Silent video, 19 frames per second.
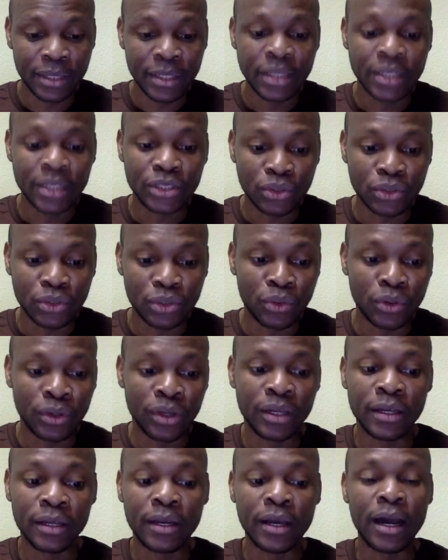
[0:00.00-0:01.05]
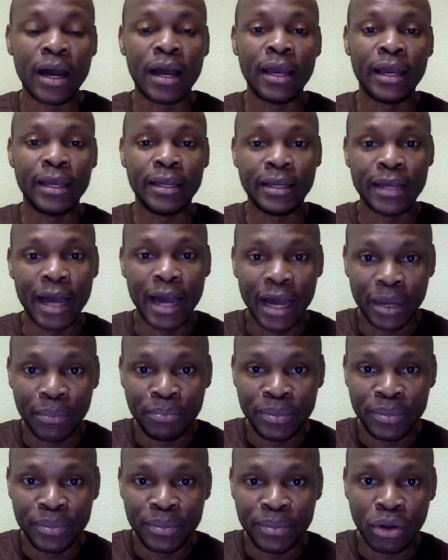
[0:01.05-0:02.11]
So in
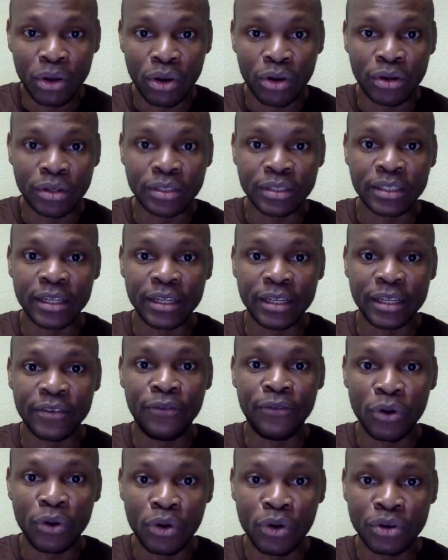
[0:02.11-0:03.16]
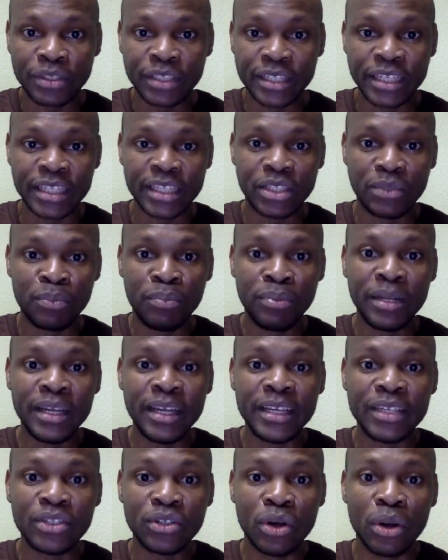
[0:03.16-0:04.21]
IP law, the focus is
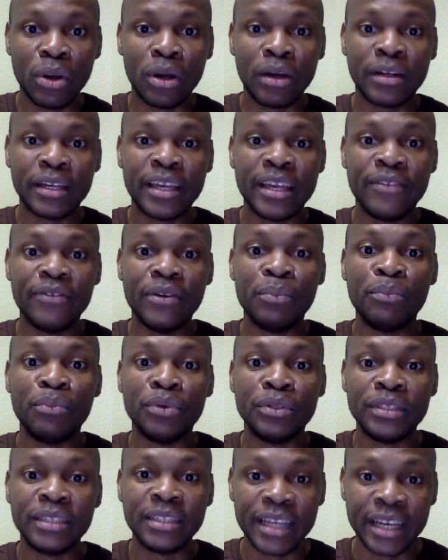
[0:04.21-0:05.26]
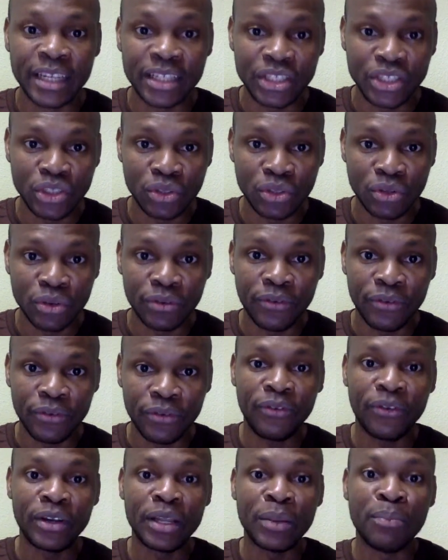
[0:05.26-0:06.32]
placed on giving protection
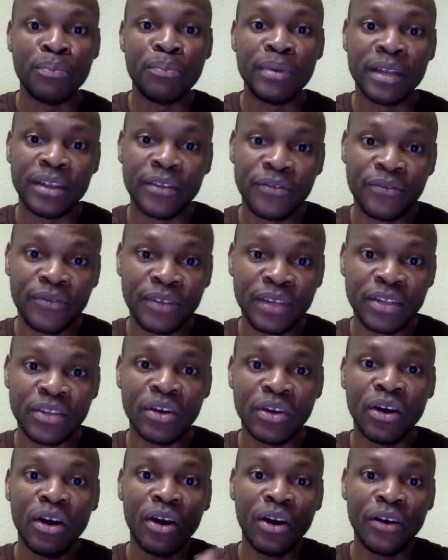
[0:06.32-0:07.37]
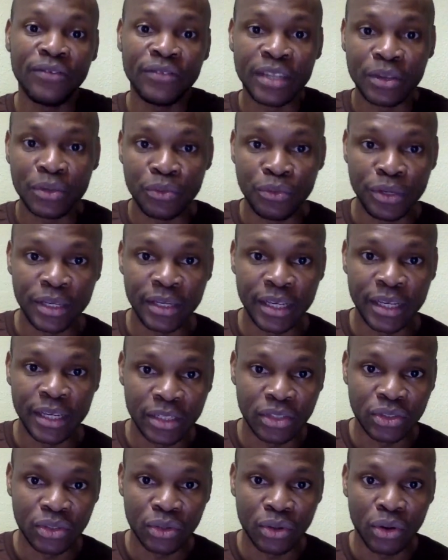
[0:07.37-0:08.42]
for the benefit of the
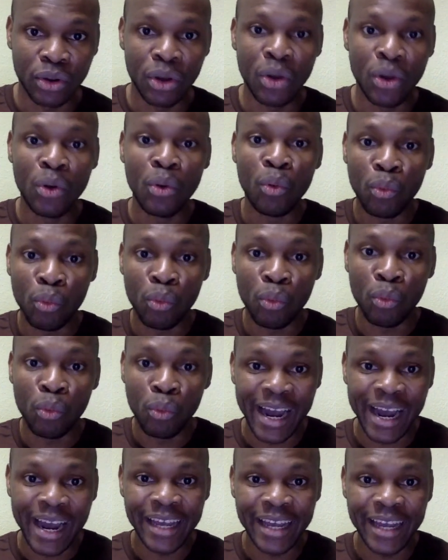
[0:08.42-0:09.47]
creator, while